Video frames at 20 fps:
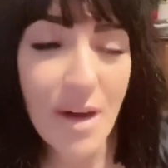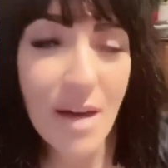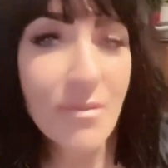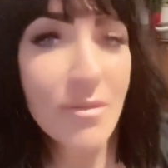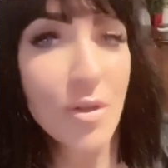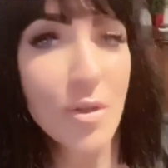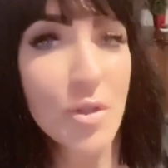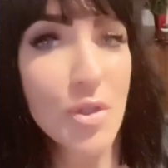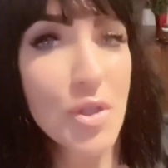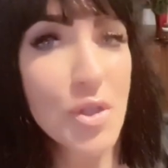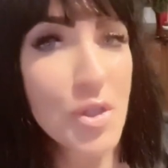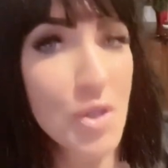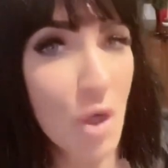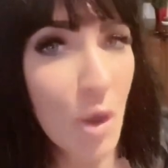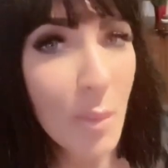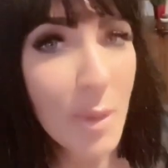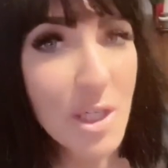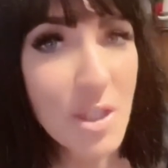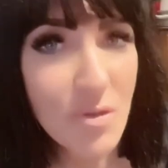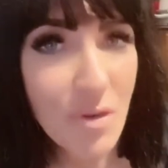I've learned
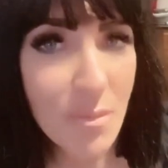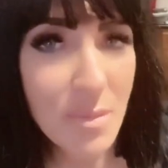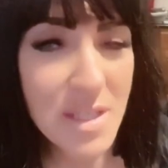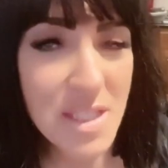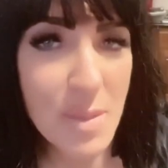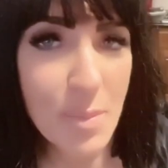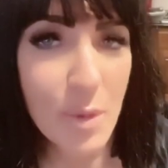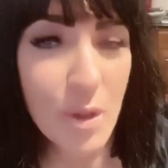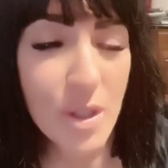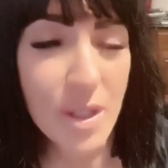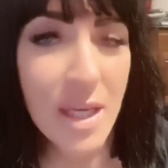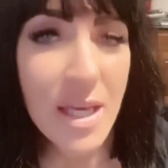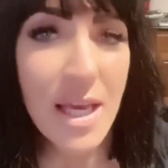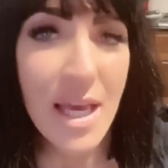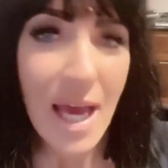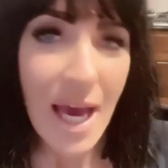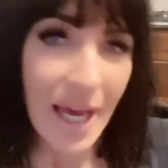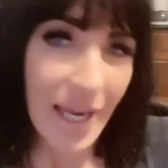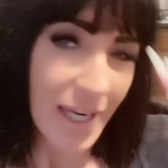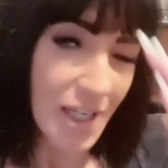so much from this book,
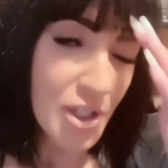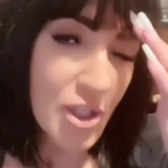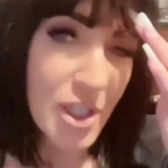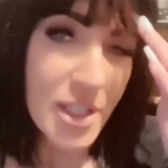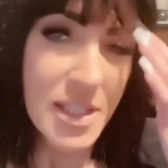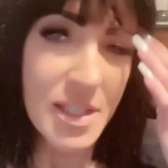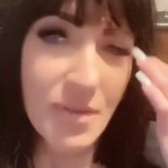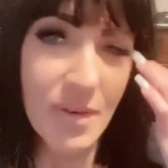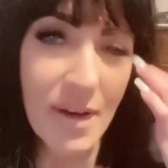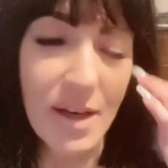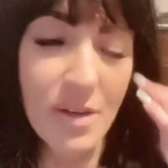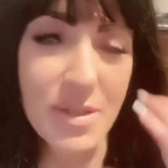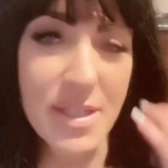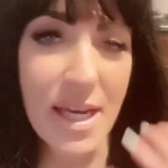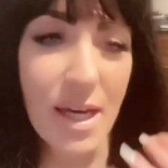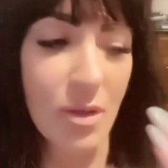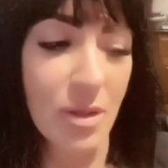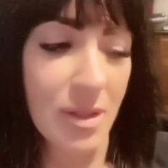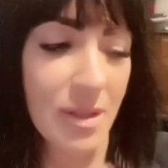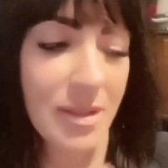and I just found
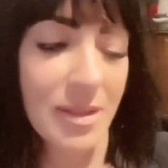out.